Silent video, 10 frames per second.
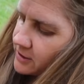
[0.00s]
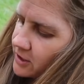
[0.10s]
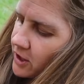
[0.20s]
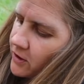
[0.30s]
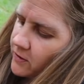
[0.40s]

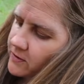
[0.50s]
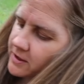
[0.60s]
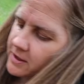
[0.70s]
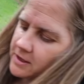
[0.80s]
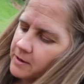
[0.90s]
So,
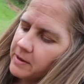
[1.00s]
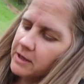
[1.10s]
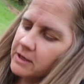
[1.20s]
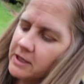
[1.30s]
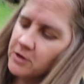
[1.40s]

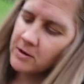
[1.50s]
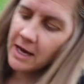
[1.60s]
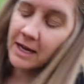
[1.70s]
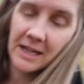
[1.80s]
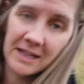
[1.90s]
apparently you
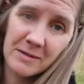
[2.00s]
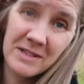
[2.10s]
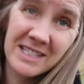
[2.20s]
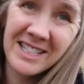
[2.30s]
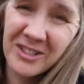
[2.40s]
can get them
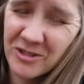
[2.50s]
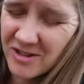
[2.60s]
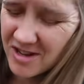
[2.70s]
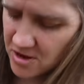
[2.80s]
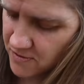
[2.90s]
in single
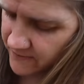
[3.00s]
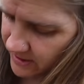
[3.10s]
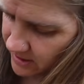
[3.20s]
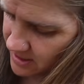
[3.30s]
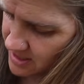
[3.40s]

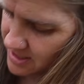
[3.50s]
cloves.